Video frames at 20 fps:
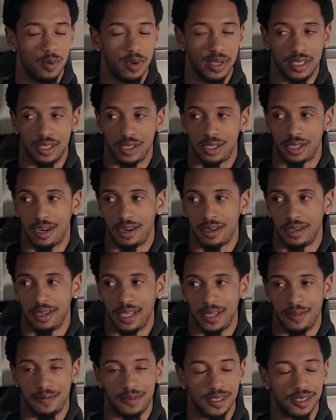we installed the
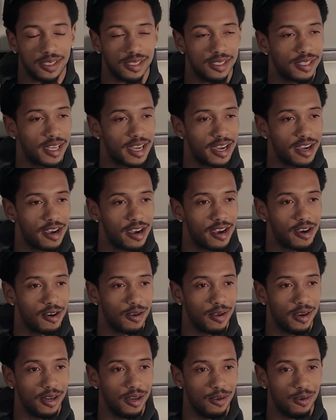defenses, I
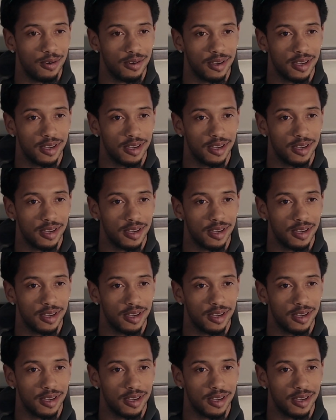already knew